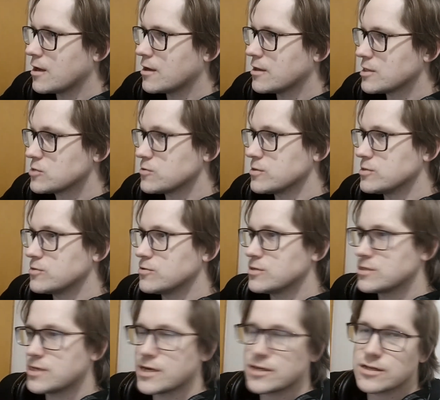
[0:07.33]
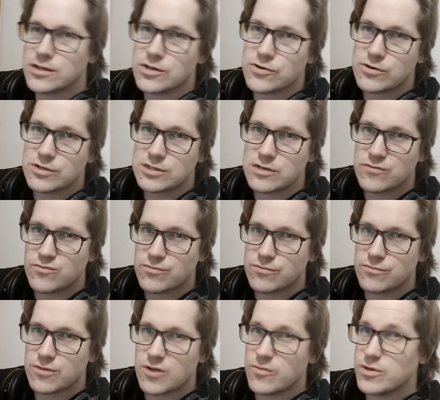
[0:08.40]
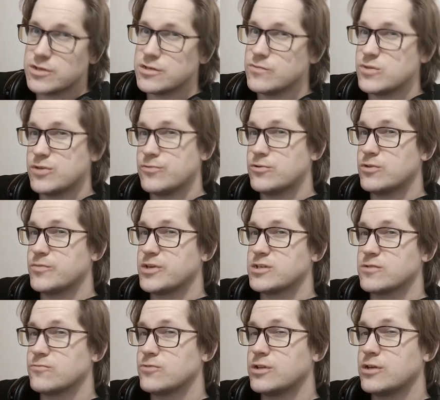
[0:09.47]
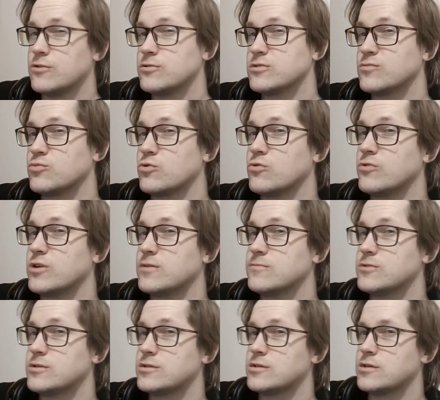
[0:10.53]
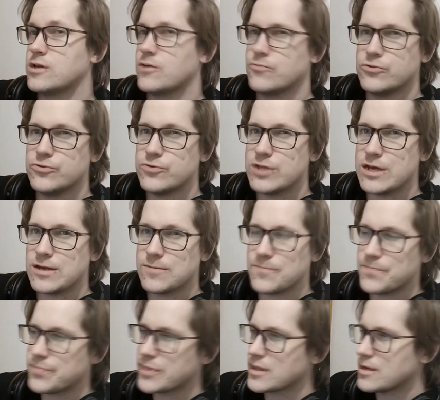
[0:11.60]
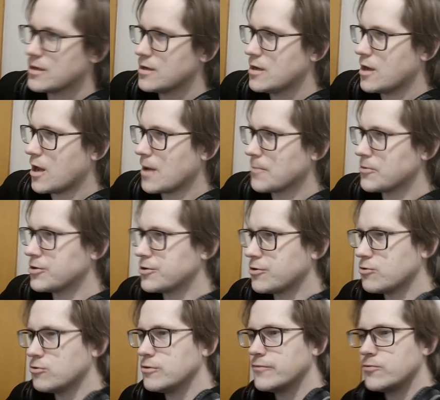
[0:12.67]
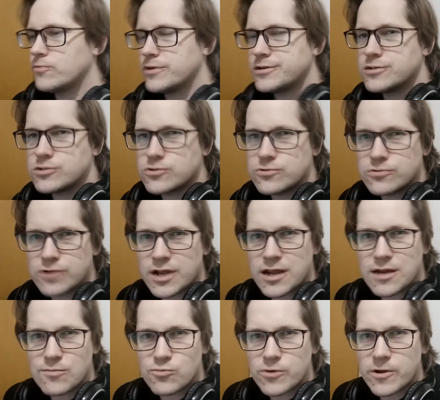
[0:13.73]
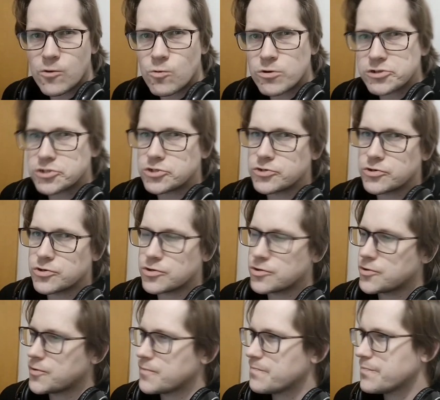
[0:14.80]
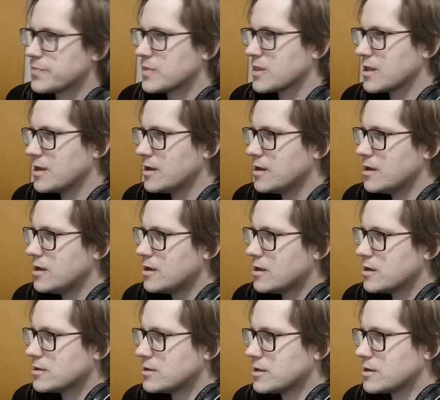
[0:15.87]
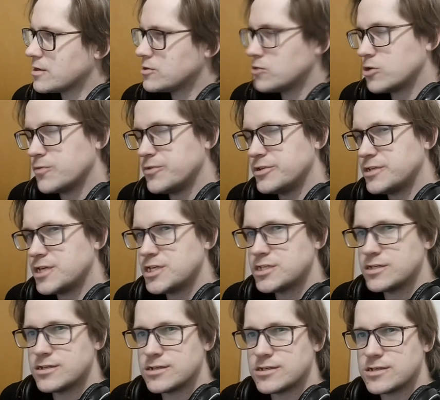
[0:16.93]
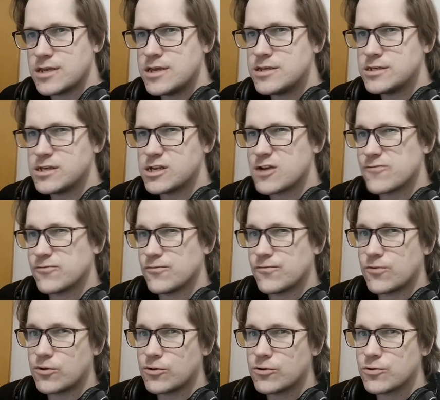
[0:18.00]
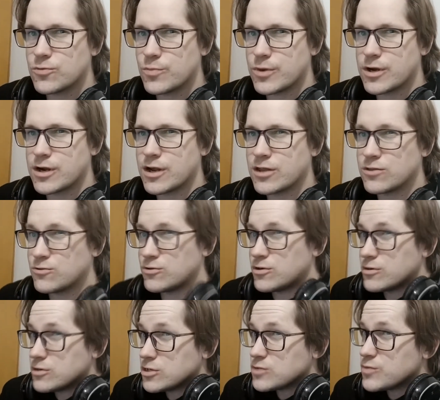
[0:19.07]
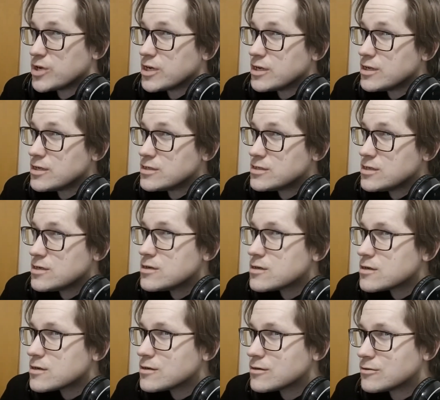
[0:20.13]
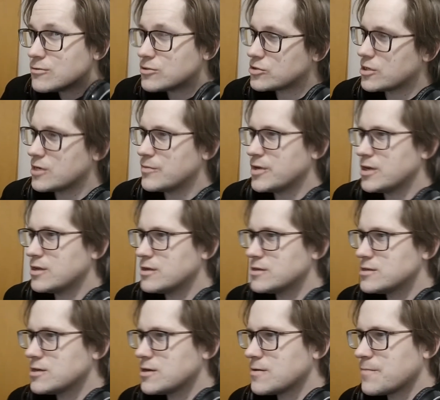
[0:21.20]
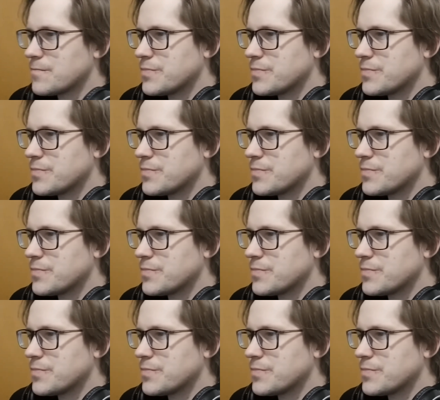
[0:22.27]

That's always a good start, and there are some amazing people to make some really awesome programs to help you do that. I'm going to go over one that's called handbrake-watcher. The documentation is easy enough to follow, but I thought I'll just make it easier, or try to make it easier.